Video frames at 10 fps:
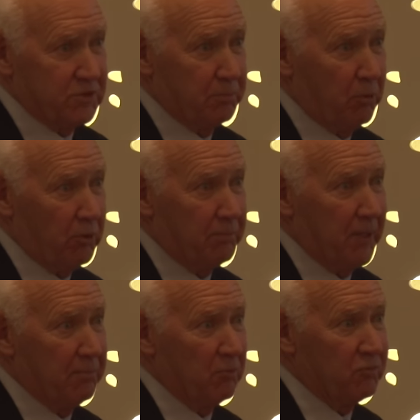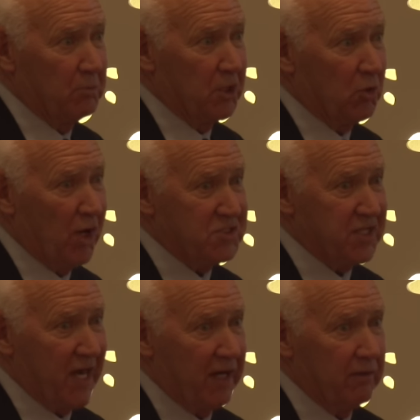support people from across
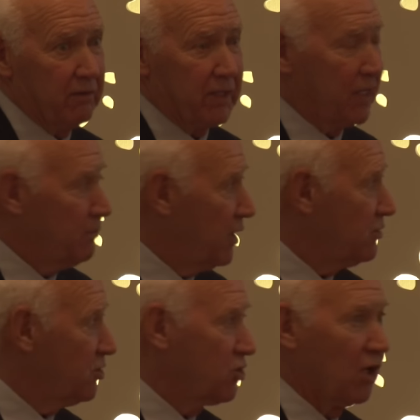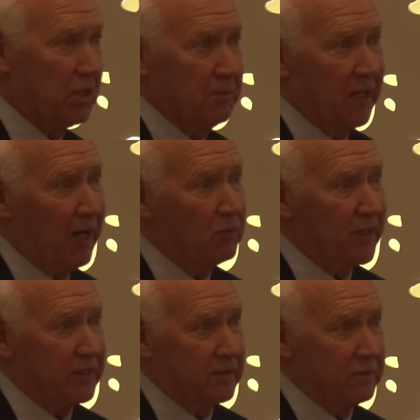Canada came in to talk about how
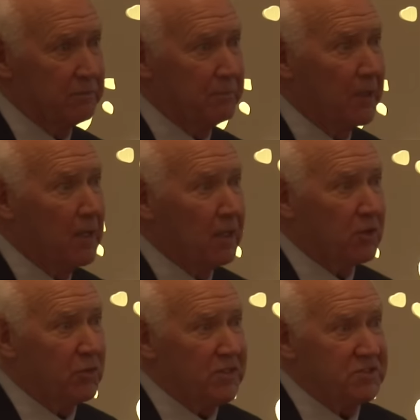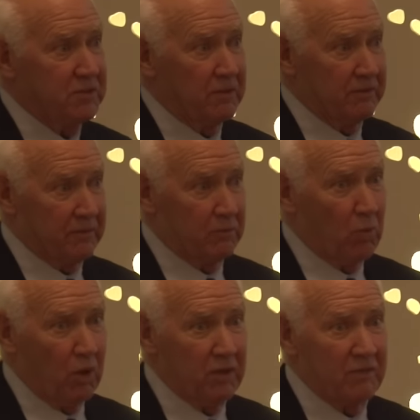they can increase the, the
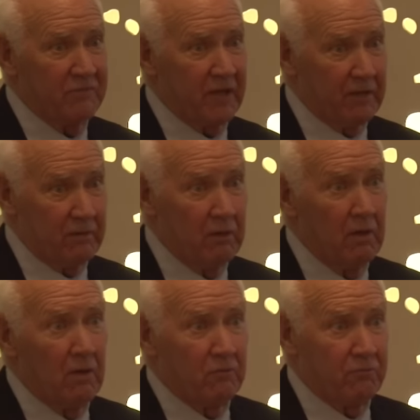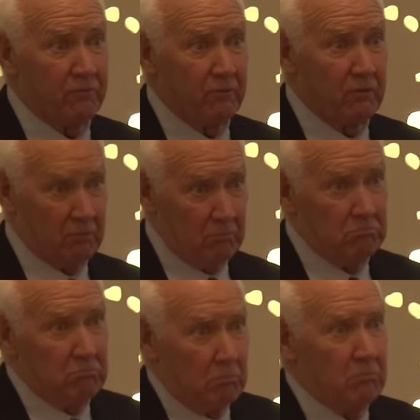quality of care for
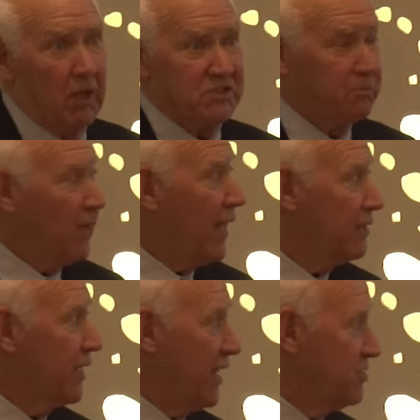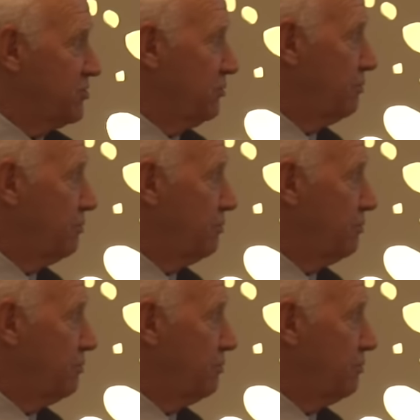us bladder cancer